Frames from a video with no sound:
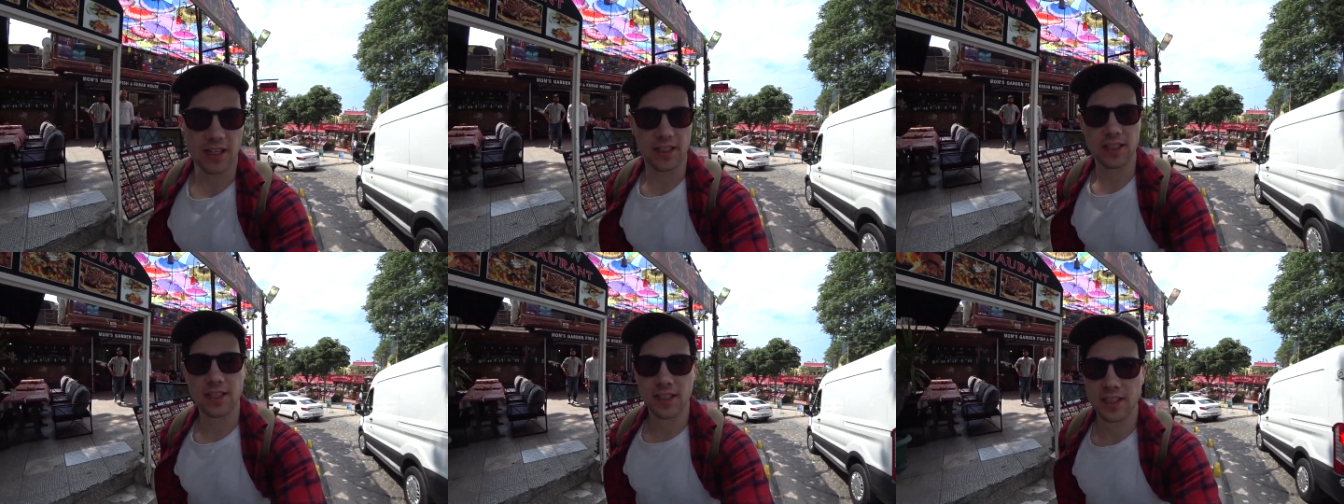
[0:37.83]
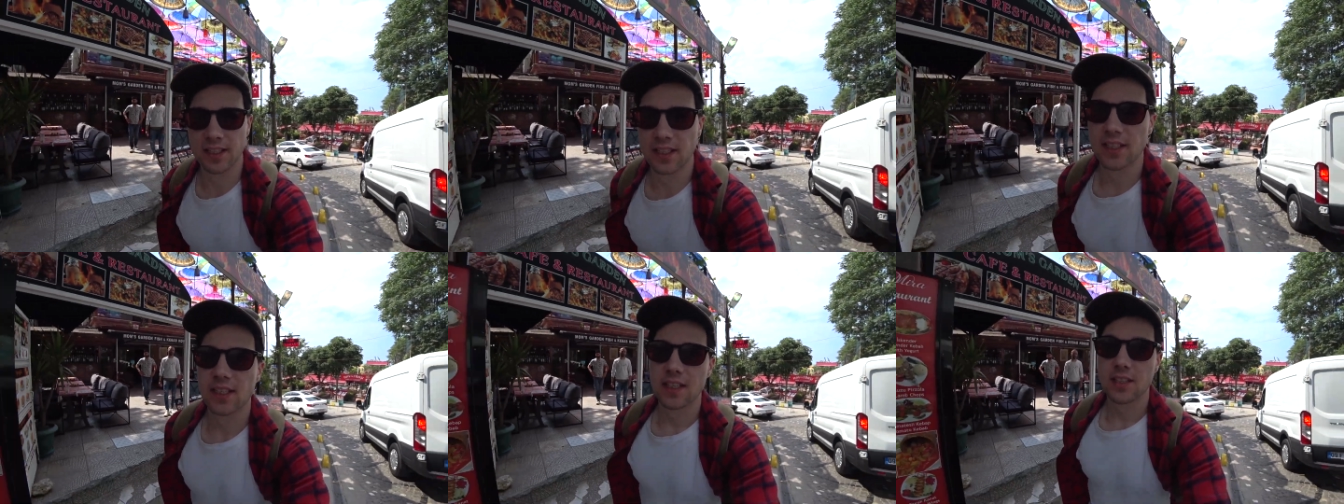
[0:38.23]

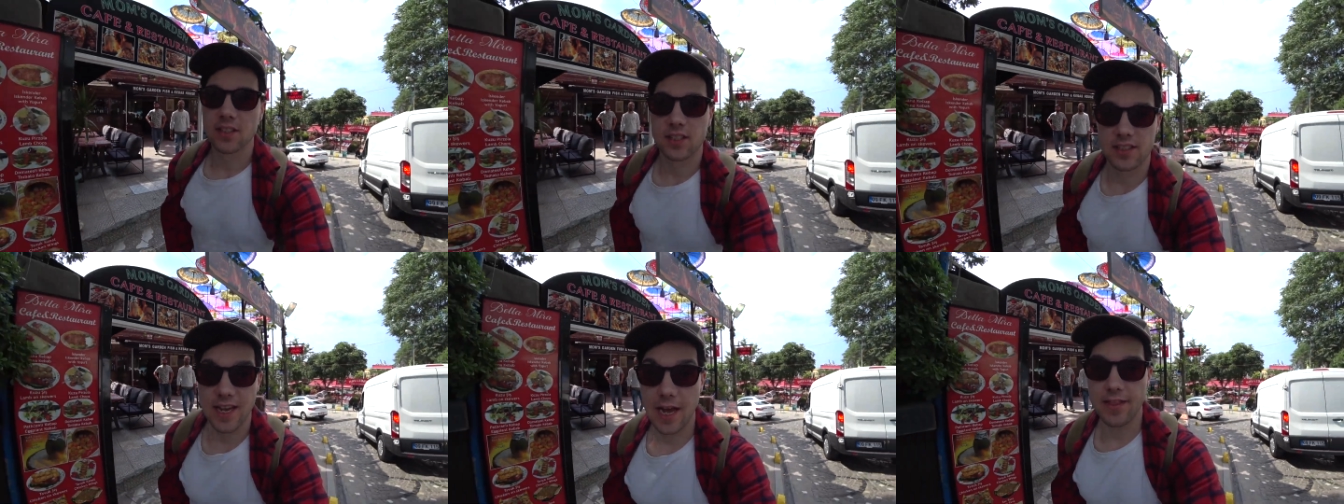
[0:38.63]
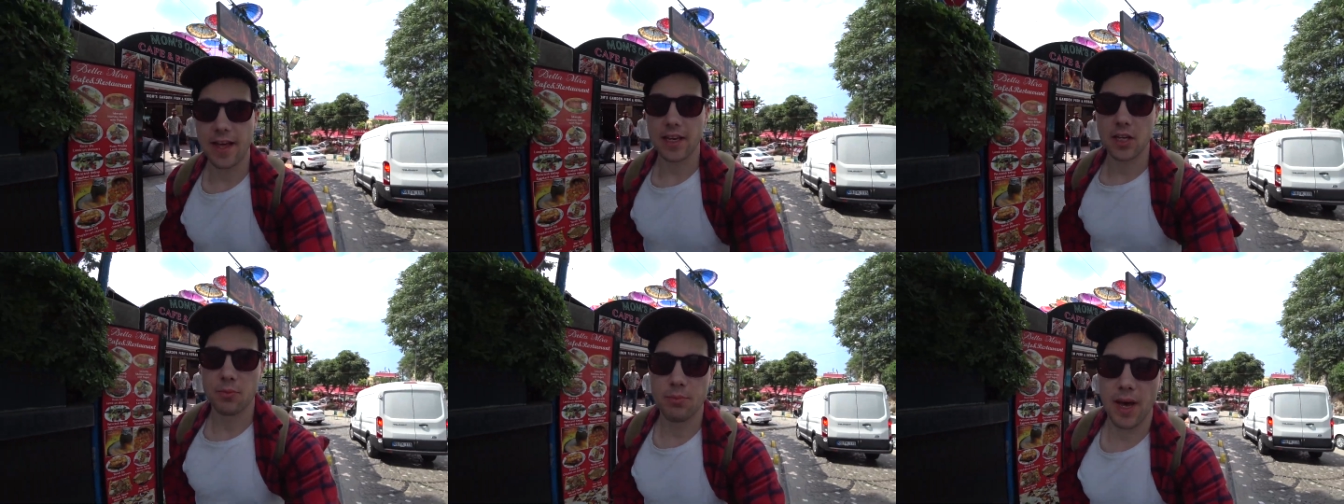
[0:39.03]
to see how
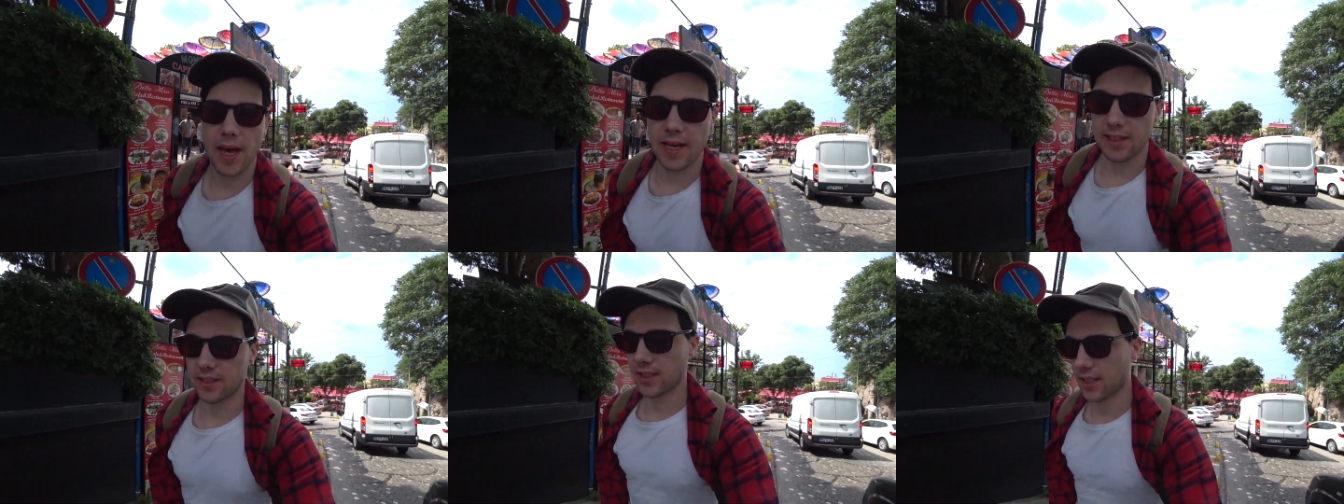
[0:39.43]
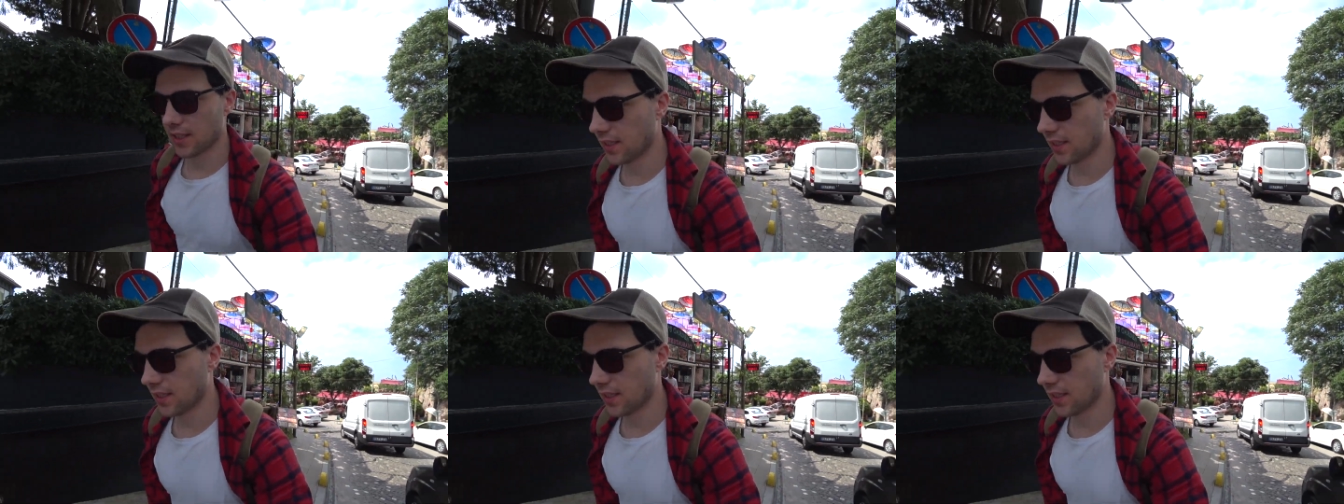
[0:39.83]
that compares.